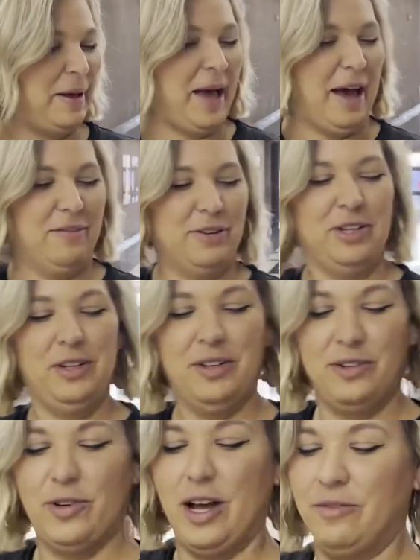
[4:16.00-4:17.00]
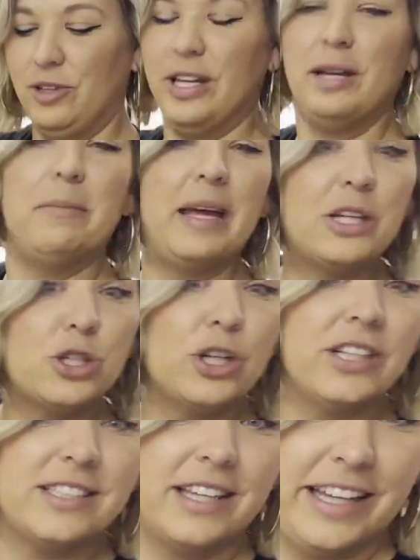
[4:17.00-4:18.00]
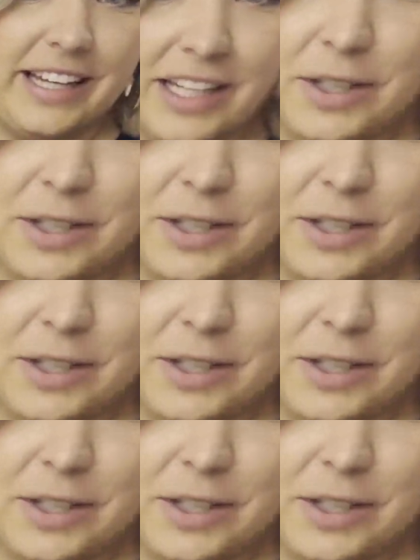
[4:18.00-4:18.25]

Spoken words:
after you unravel it, make sure it's lit